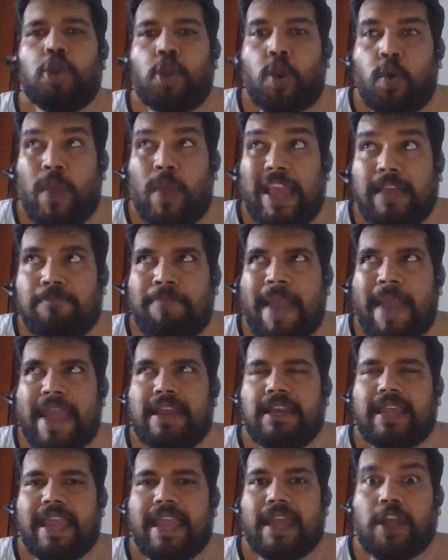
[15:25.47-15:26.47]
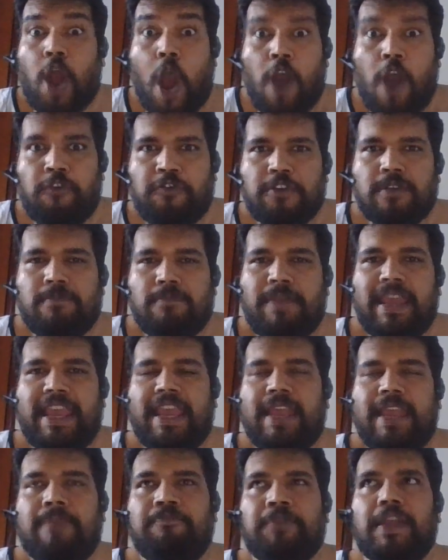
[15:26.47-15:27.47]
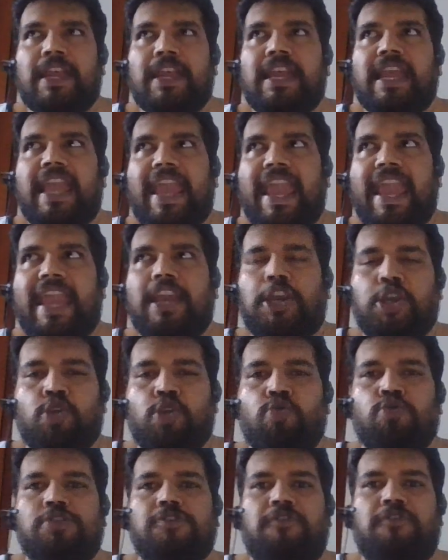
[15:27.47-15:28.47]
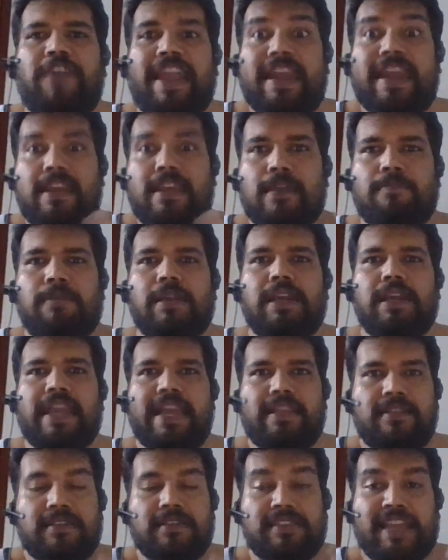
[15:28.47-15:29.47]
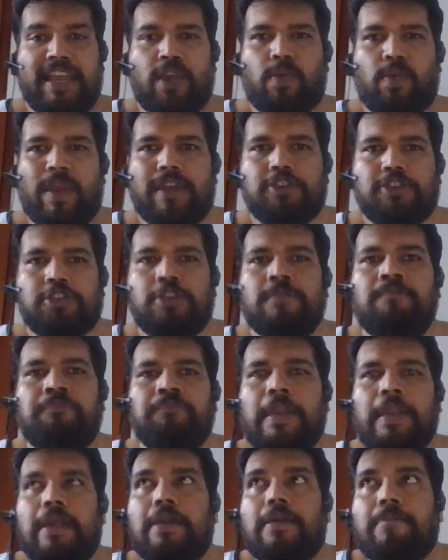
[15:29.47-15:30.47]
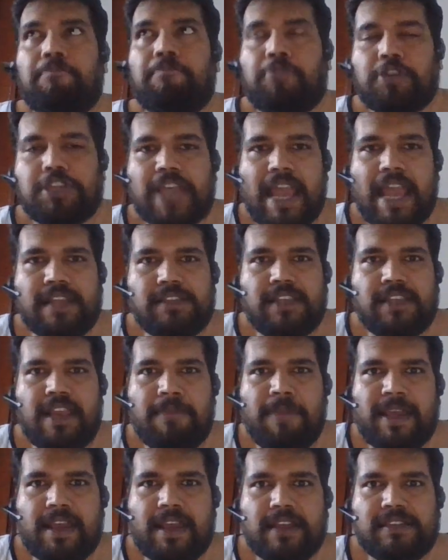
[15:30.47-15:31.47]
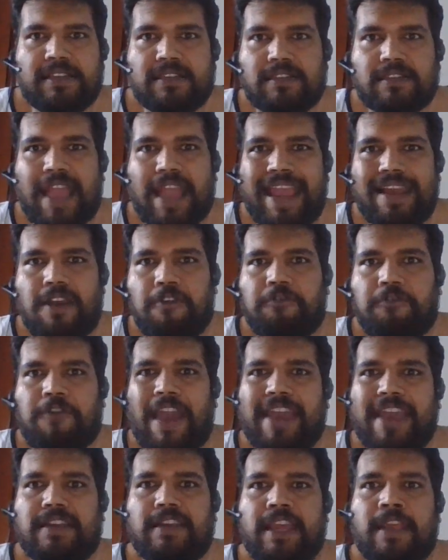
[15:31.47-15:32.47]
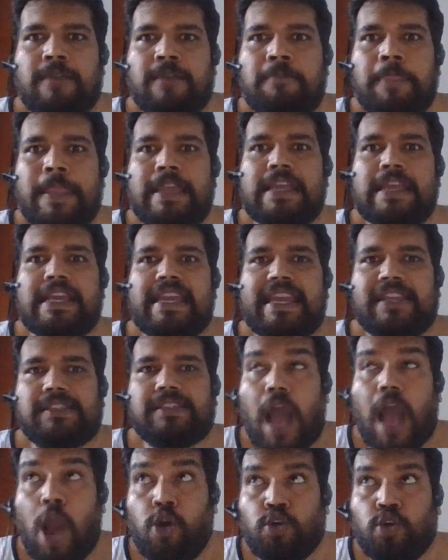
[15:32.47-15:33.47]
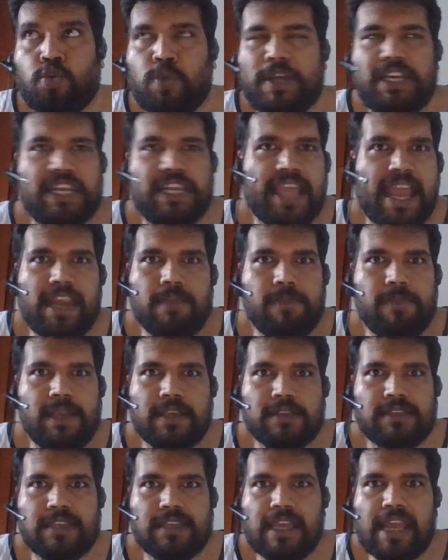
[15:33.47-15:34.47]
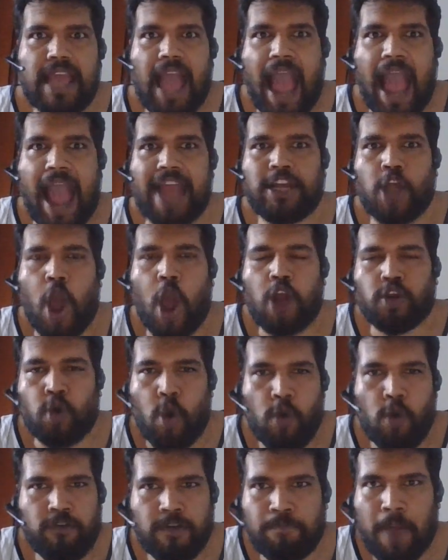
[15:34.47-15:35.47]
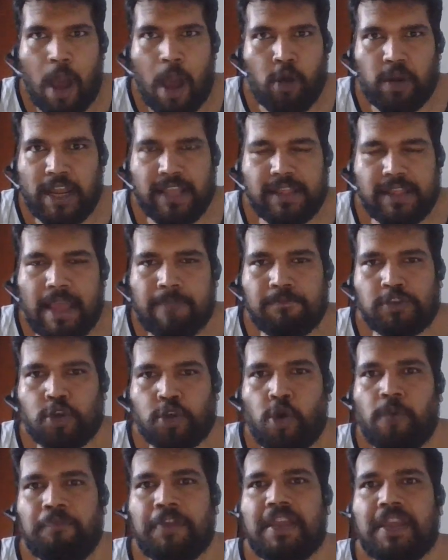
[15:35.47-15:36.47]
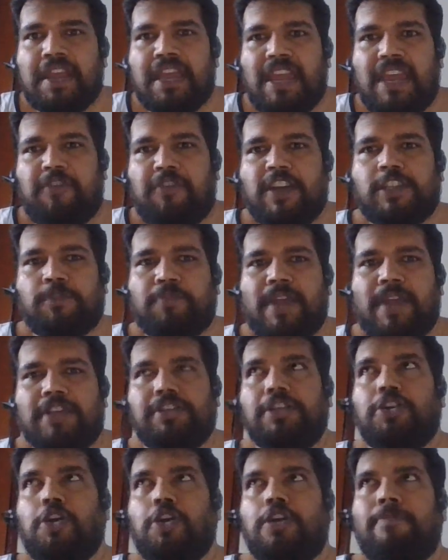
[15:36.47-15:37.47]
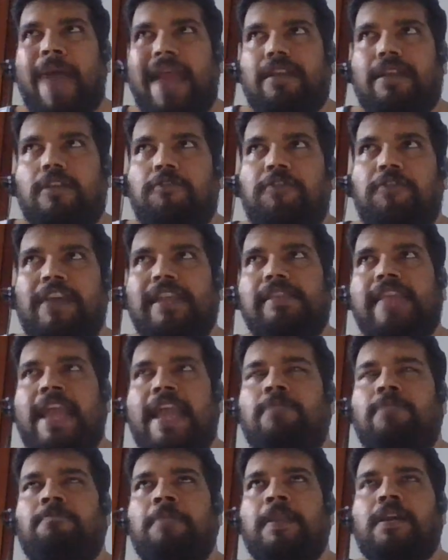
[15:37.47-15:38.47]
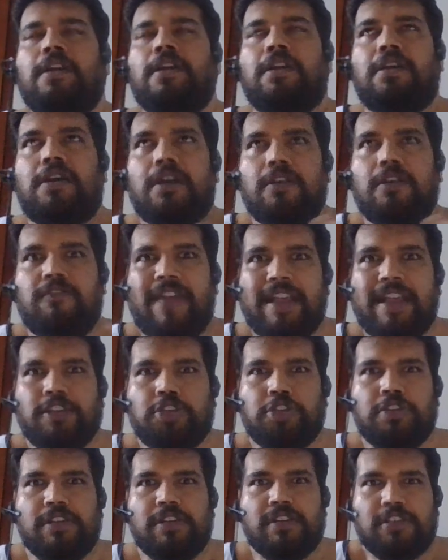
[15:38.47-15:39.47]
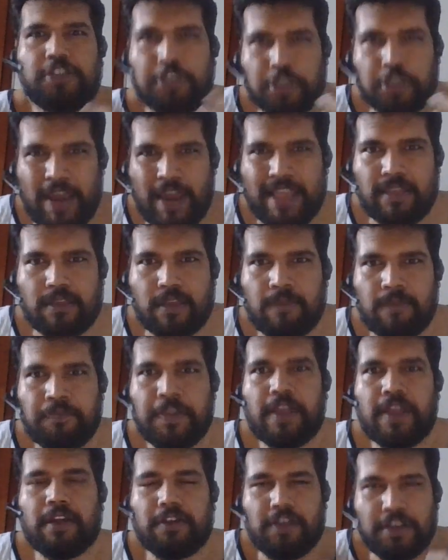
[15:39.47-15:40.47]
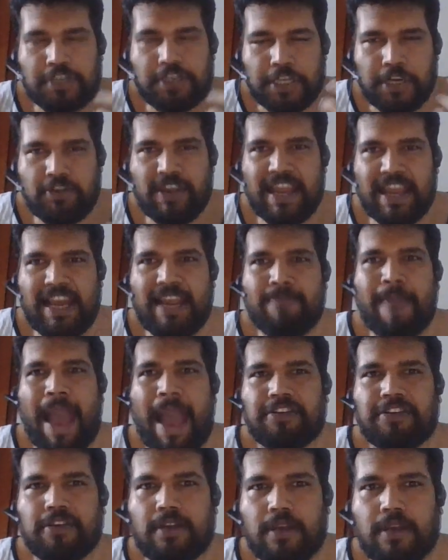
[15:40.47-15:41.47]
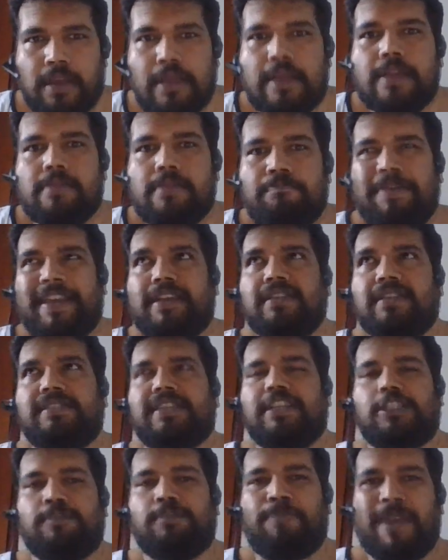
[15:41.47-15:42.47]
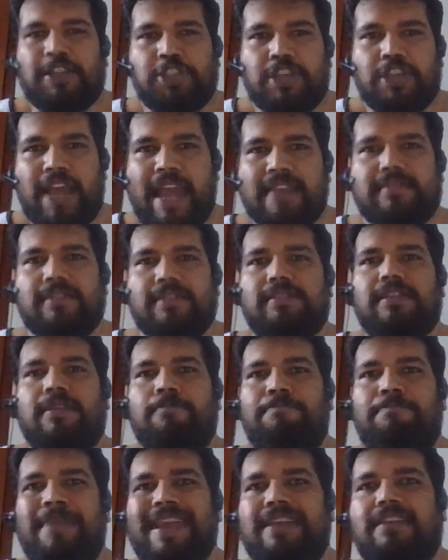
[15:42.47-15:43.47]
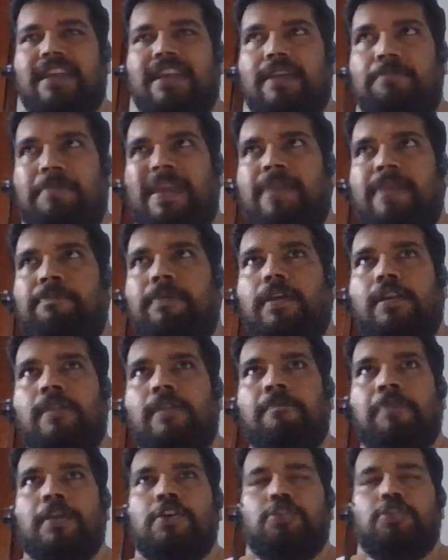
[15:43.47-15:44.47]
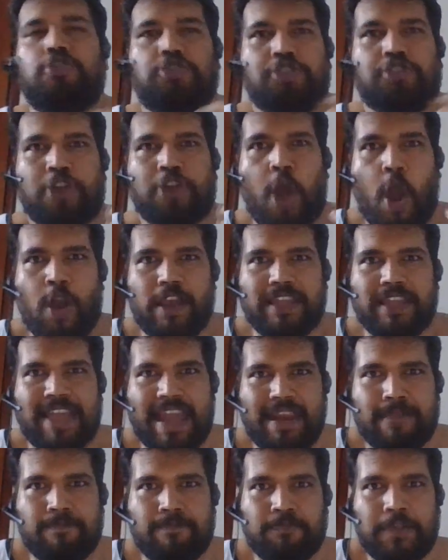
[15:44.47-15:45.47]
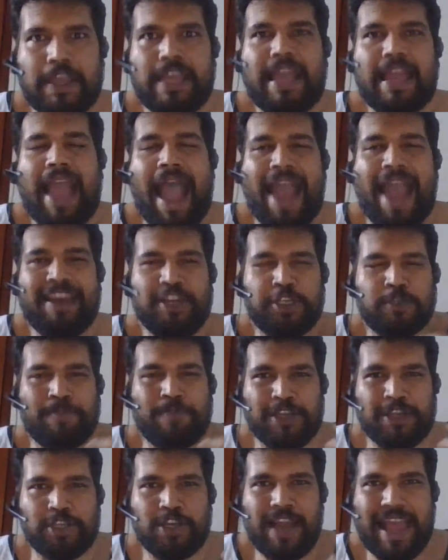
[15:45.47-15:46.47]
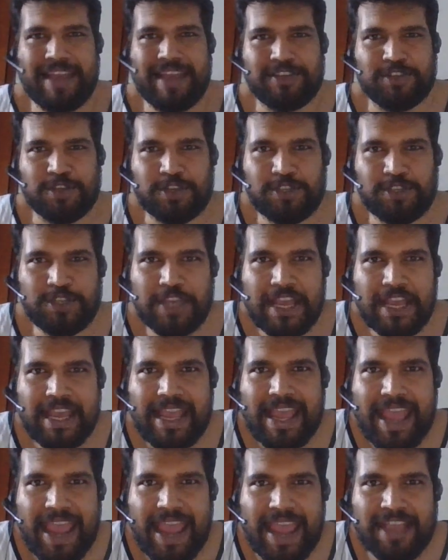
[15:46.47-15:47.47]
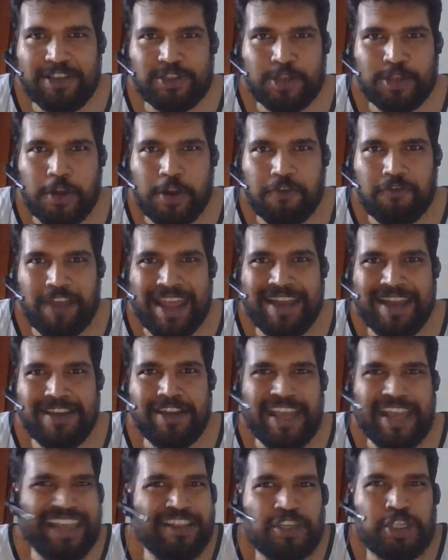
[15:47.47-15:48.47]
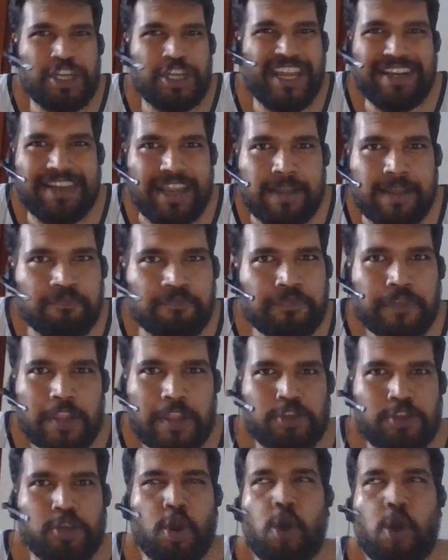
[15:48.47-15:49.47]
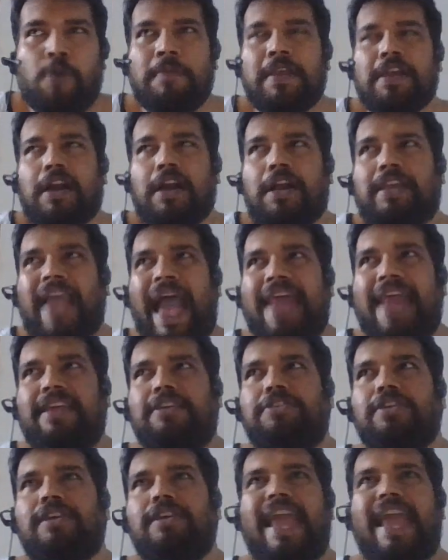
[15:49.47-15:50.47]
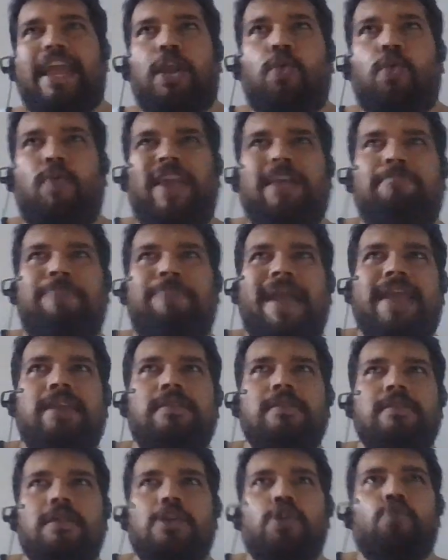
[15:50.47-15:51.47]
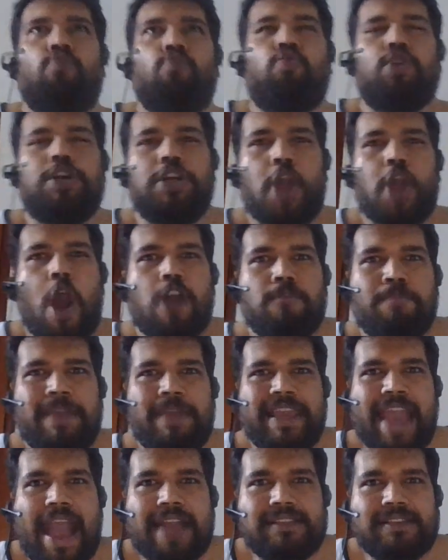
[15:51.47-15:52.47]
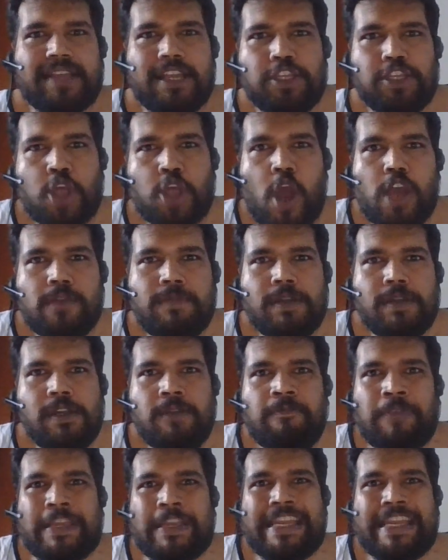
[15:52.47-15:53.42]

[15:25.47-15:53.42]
Quick Ben can often be a huge variable in this equation precisely because his style of fighting is outwitting enemies and not overpowering them. So if he's present on a battlefield, then conventional strength doesn't really matter because he specializes in beating people stronger than him and he specializes in sort of in in cheating so a character like quick ben would not be as enjoyable